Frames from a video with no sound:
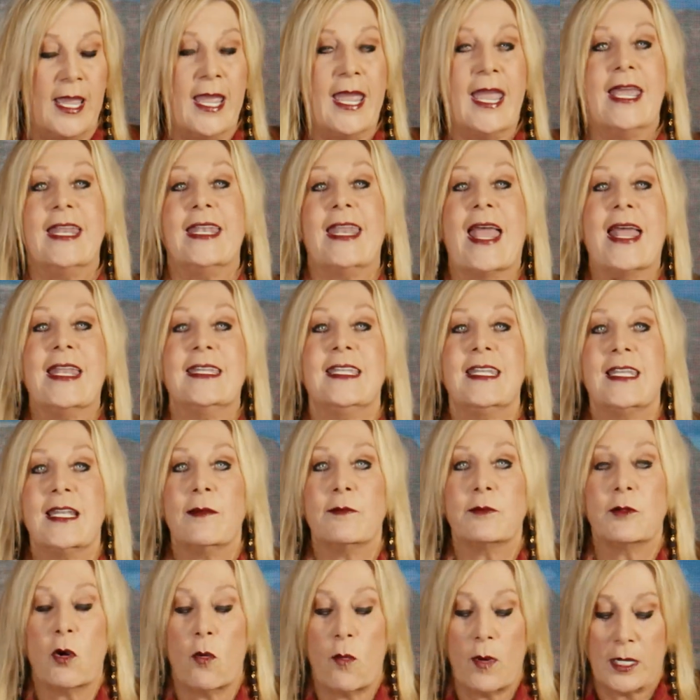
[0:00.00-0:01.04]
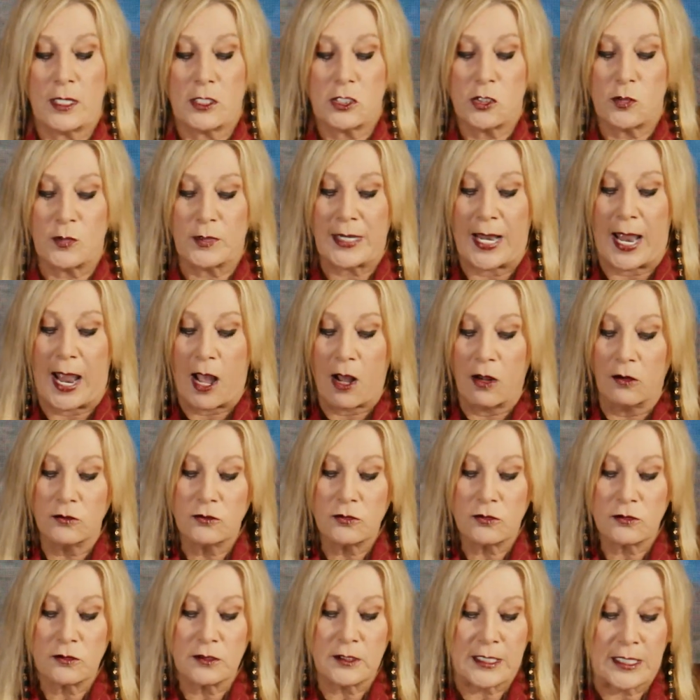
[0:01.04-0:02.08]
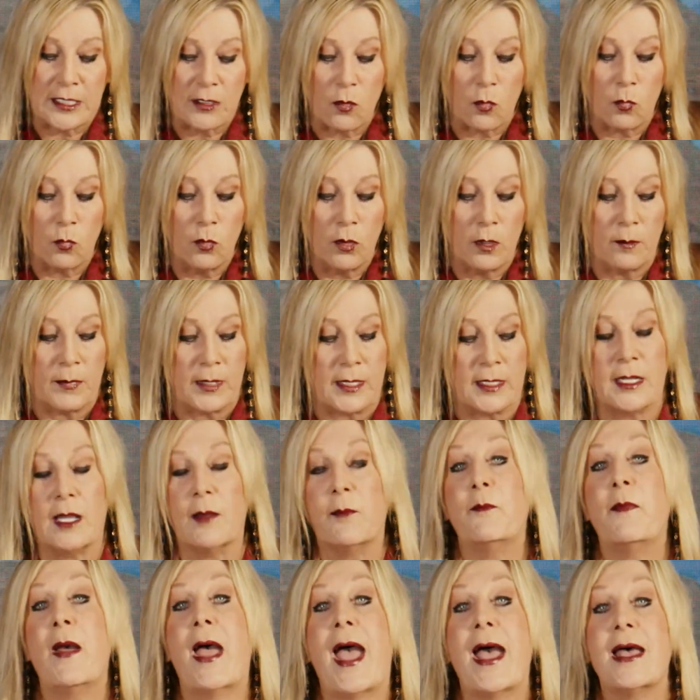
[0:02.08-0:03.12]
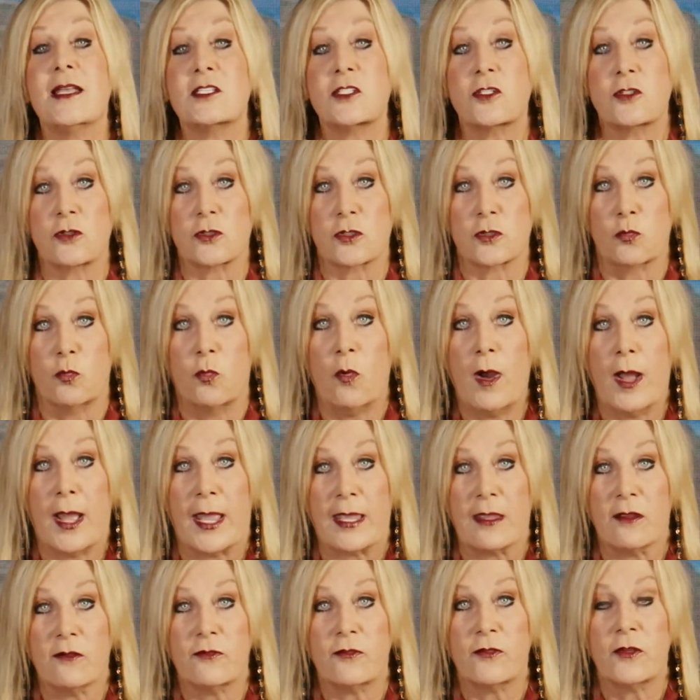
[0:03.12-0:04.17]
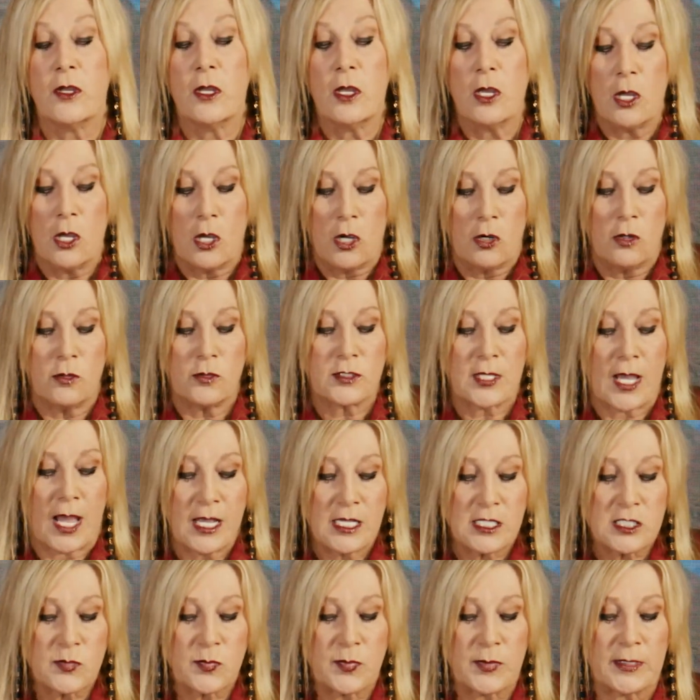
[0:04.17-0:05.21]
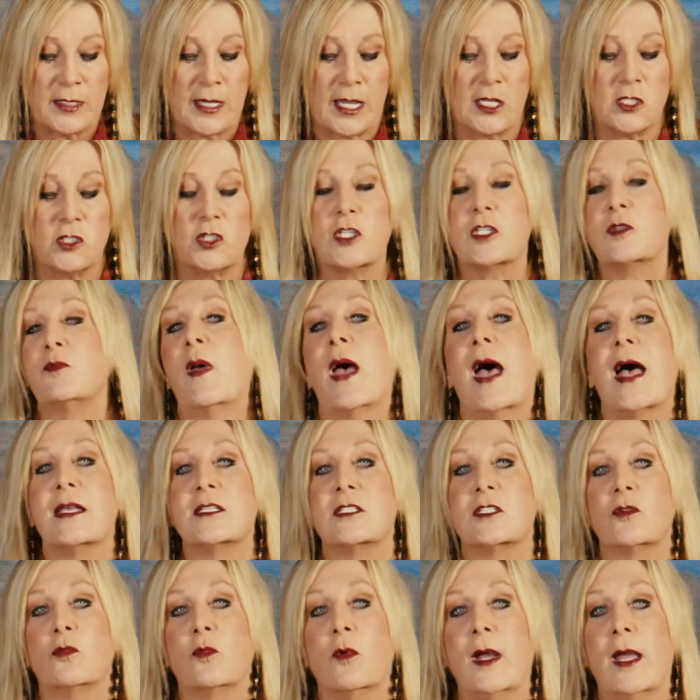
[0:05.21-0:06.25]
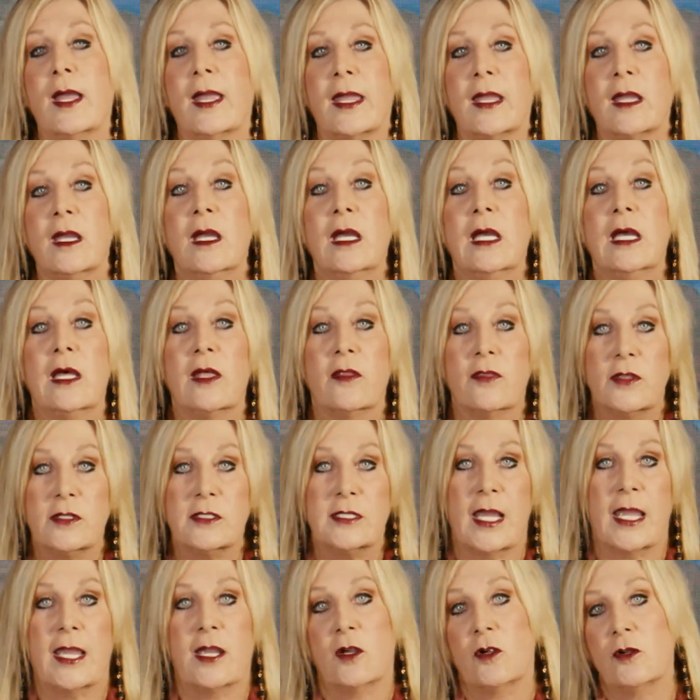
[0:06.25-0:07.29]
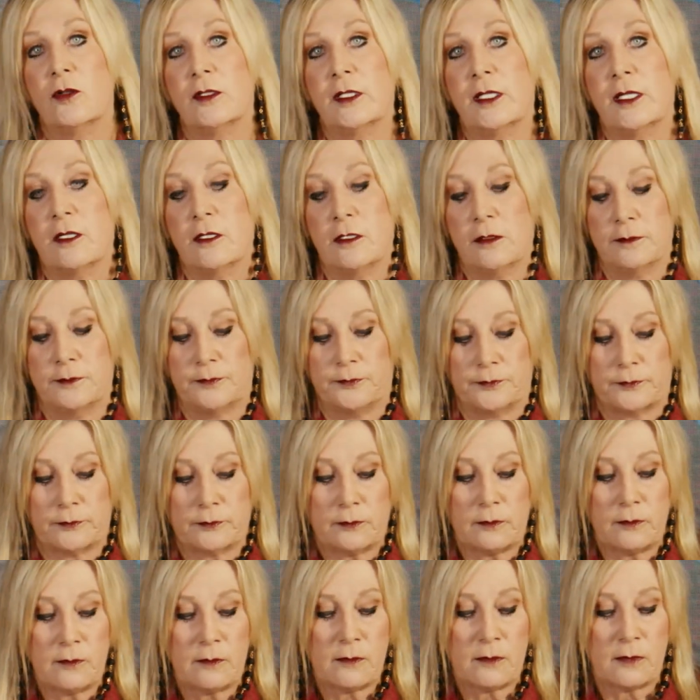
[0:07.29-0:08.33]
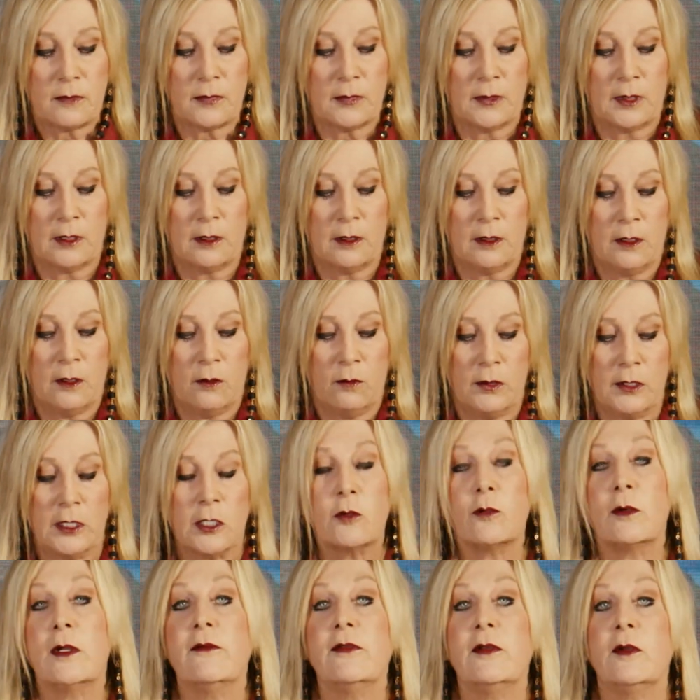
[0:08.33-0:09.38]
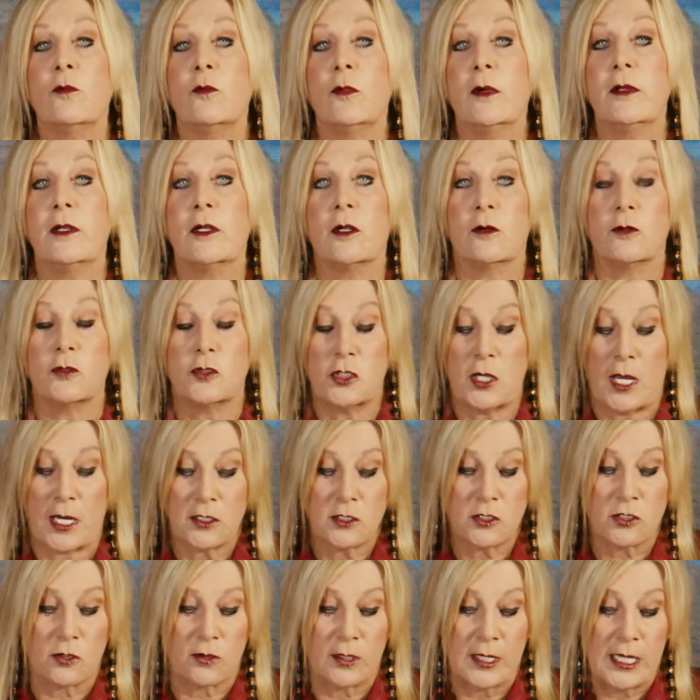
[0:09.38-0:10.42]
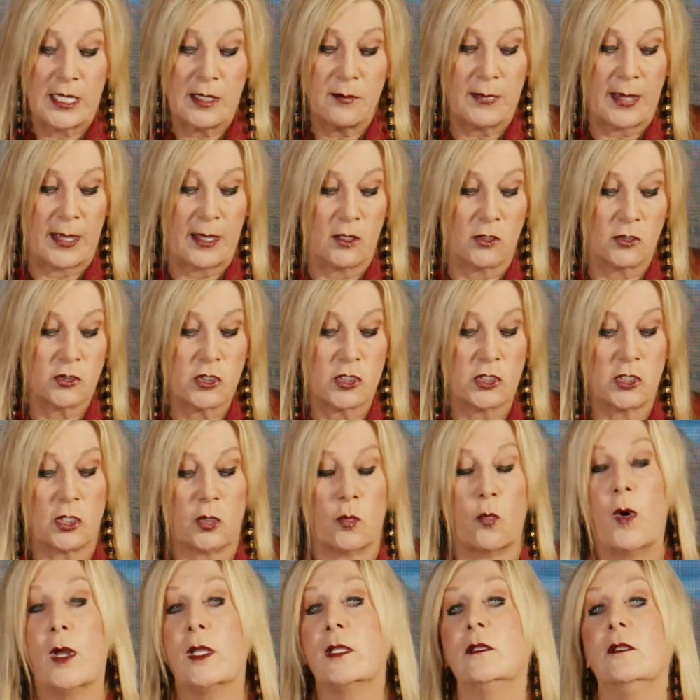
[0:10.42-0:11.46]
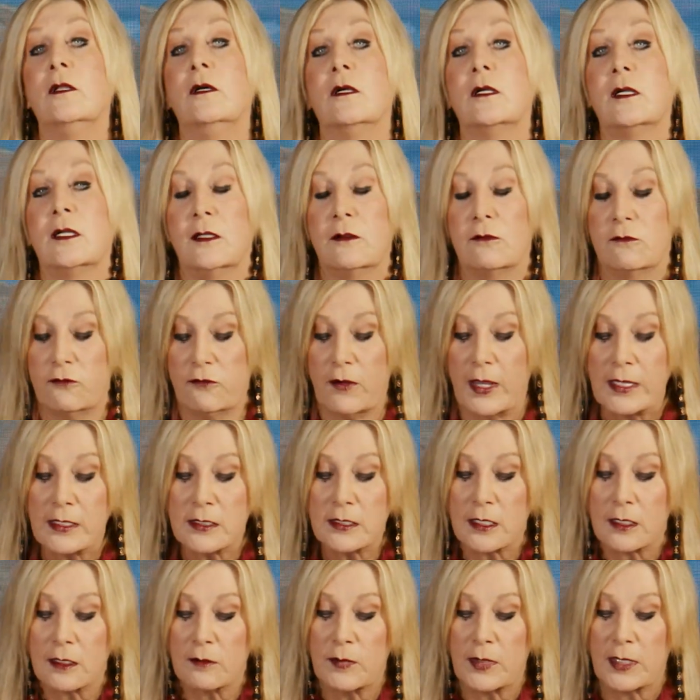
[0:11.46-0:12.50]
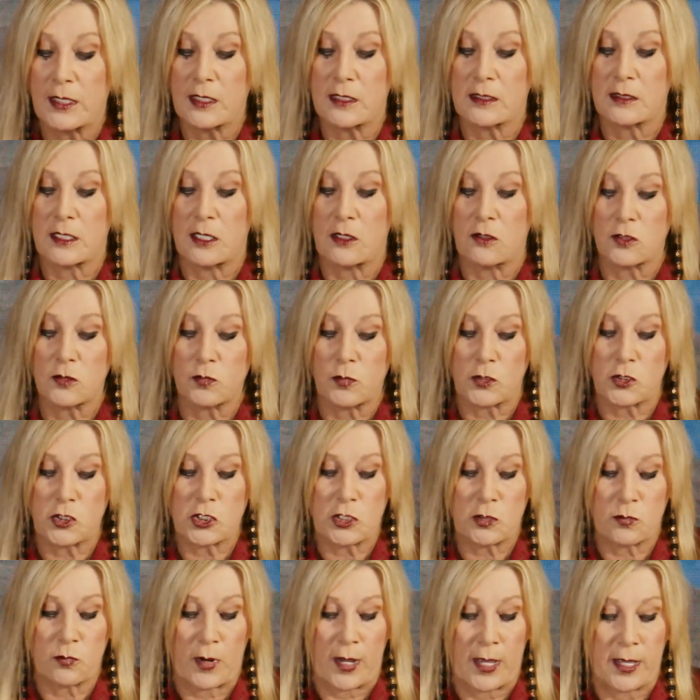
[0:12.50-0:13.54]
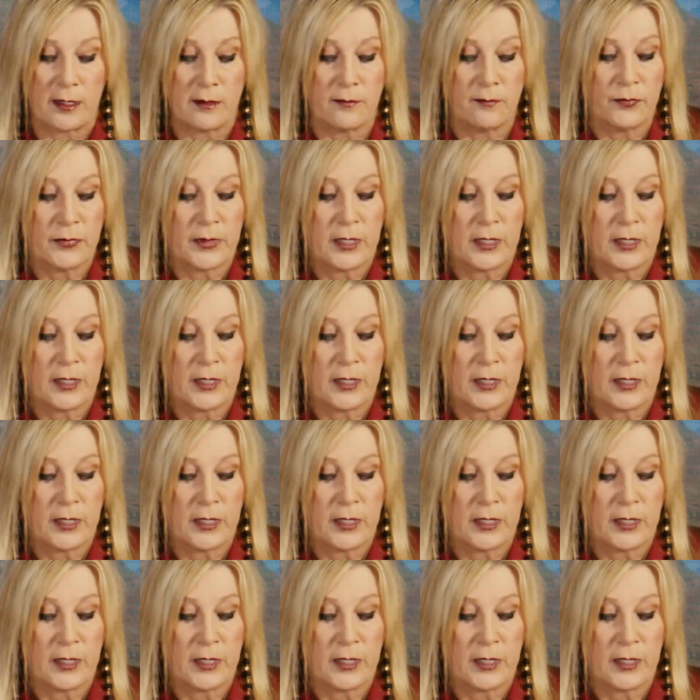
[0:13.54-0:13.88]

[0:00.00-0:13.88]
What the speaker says: It ended up going to an elderly woman, a pastor's wife, whose husband had just passed away the day earlier. When the grieving widow checked her email, she took one look and fainted, because here's what she read.